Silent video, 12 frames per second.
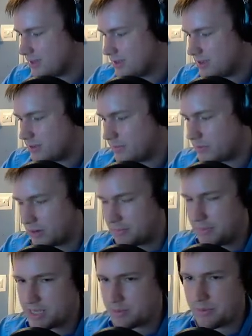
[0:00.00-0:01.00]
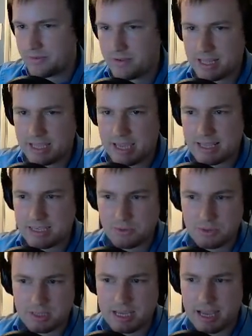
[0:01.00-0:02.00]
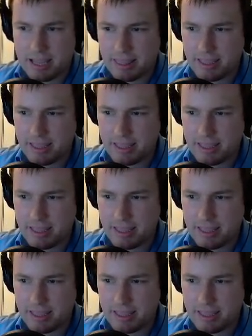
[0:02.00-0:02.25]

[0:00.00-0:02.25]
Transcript: It's quite amazing when we finally get this all done.